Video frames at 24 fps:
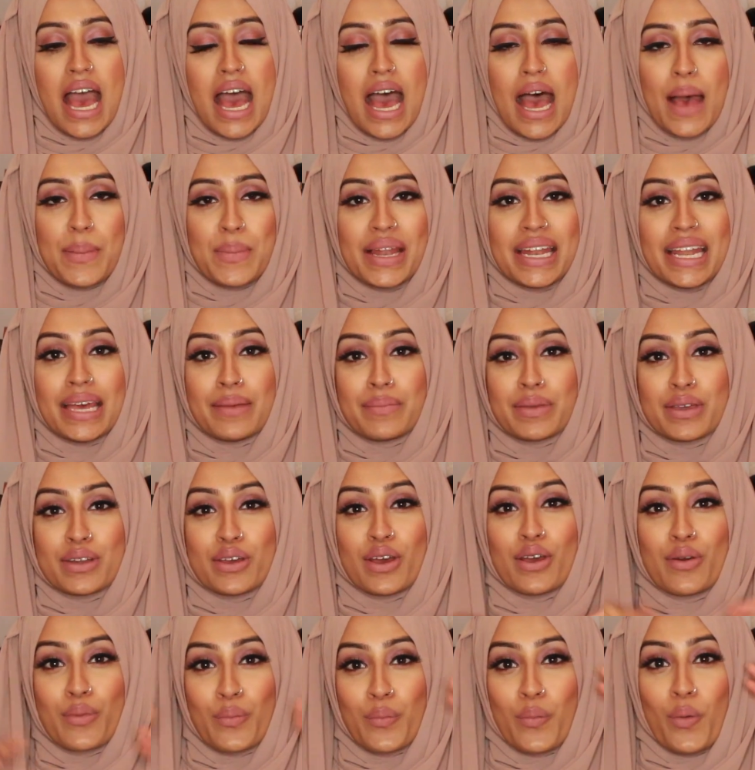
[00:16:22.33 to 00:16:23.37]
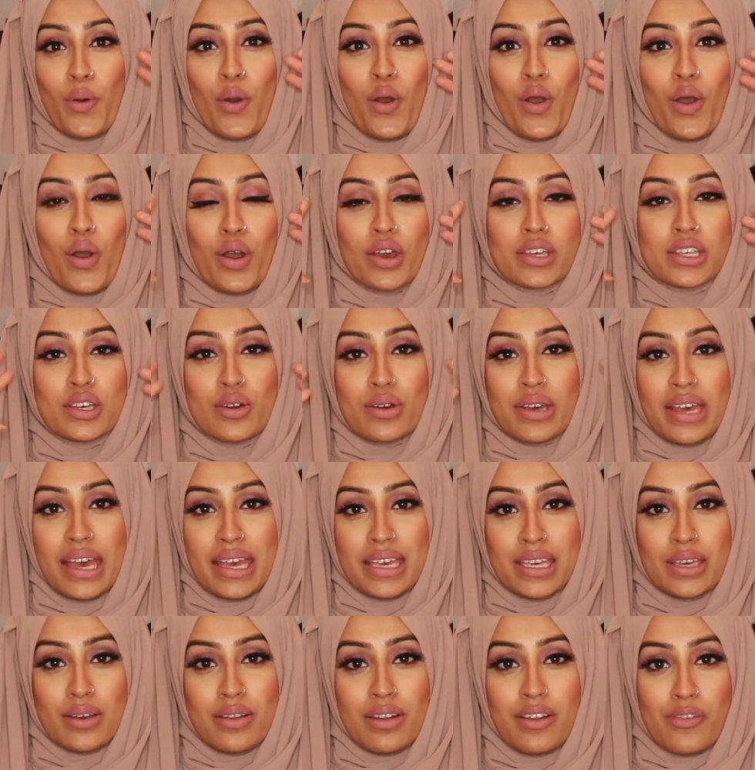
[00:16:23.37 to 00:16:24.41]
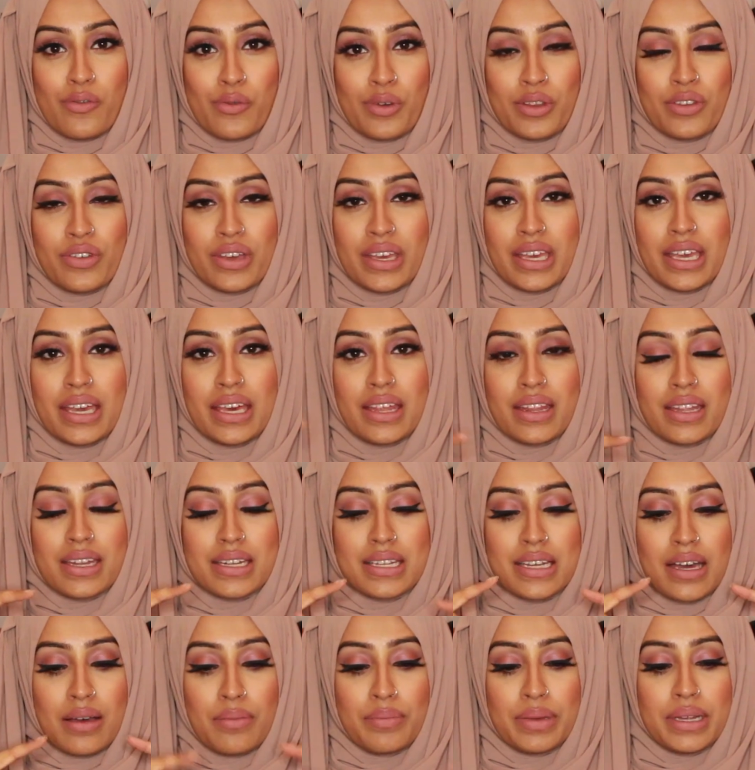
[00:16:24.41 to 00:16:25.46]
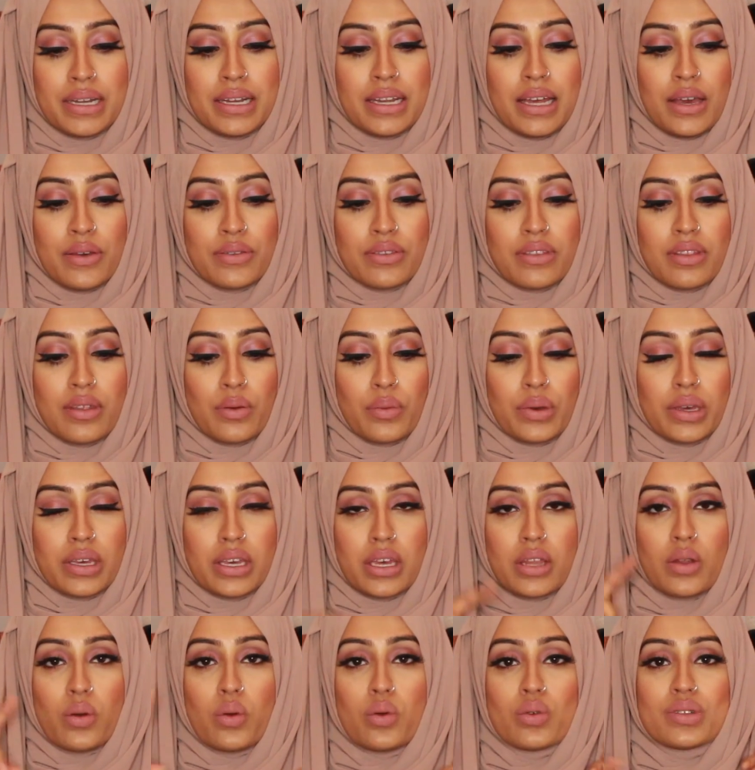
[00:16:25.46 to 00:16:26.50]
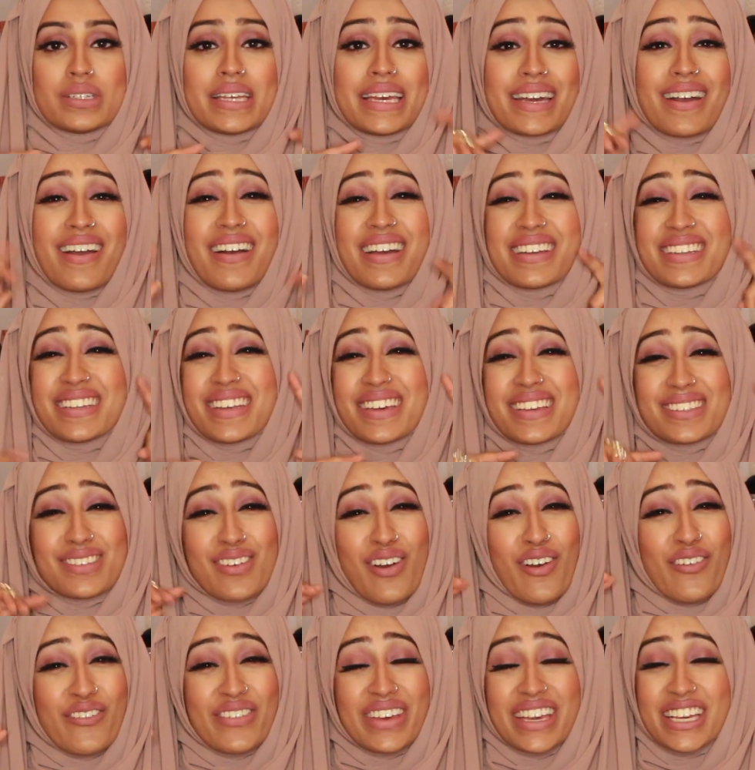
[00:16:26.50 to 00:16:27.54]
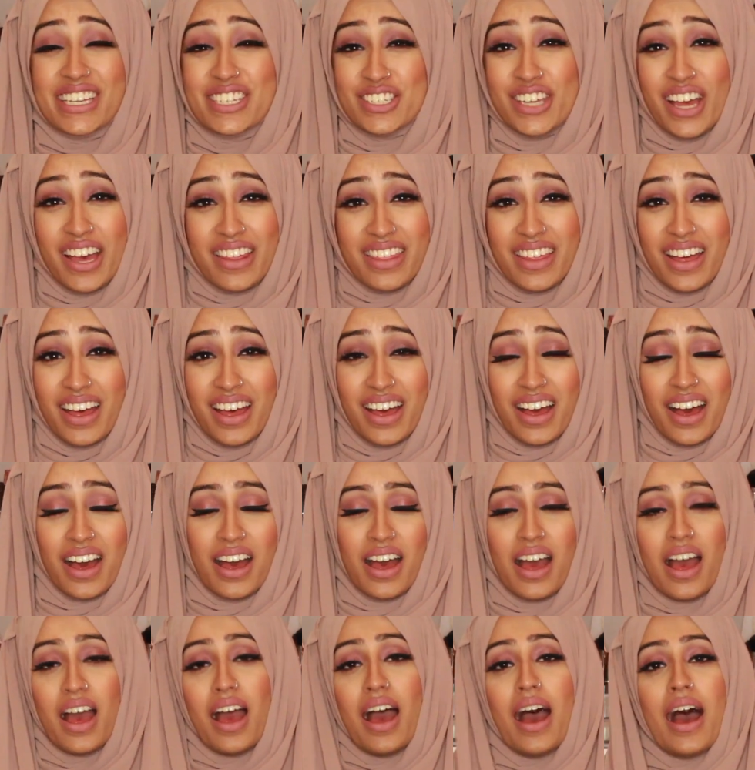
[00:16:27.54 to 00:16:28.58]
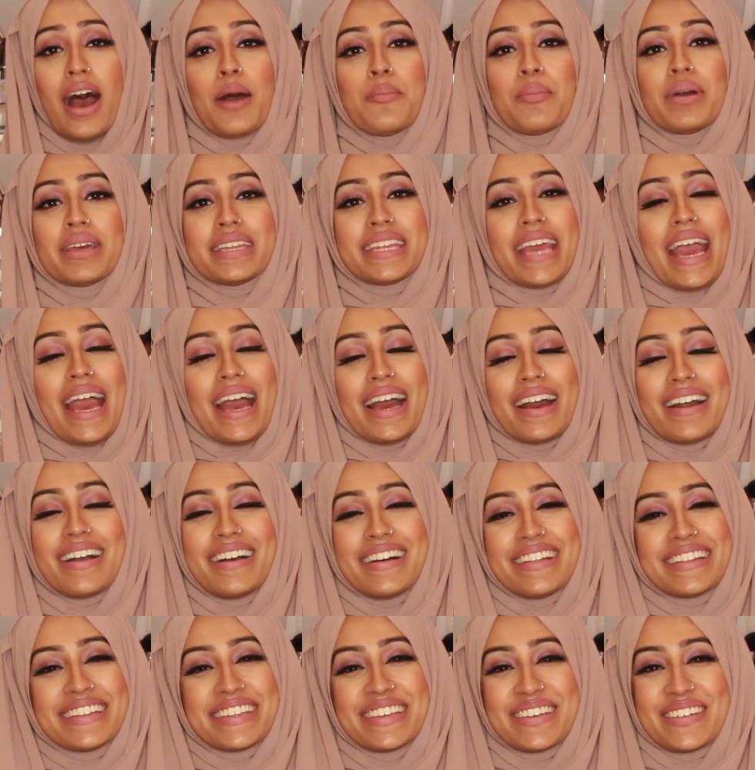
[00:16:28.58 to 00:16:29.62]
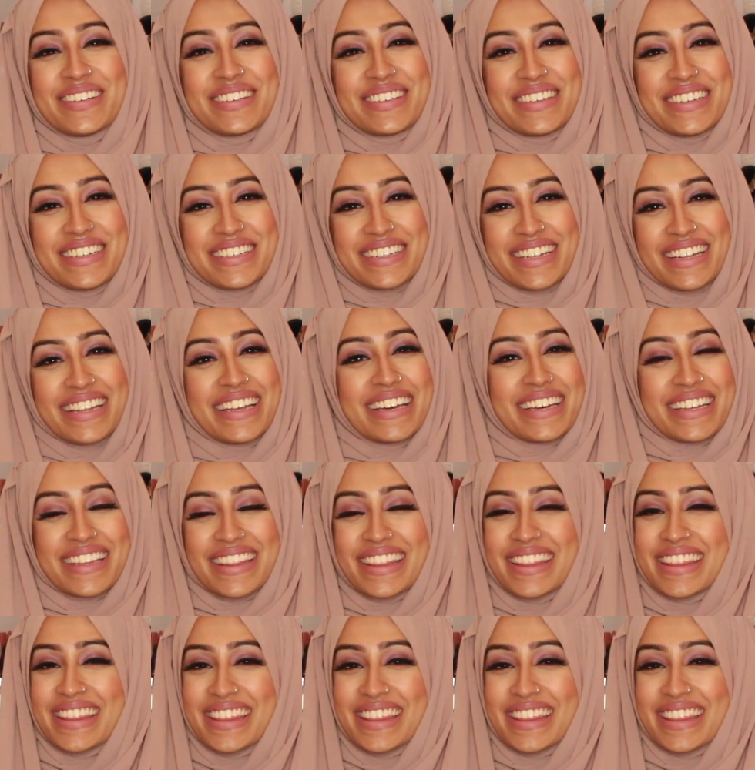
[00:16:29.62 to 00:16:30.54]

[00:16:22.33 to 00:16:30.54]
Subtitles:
Let me know what you're getting your loved ones for Eid down below so that we can all take ideas off each other. And yeah, I'll see you all soon, inshallah.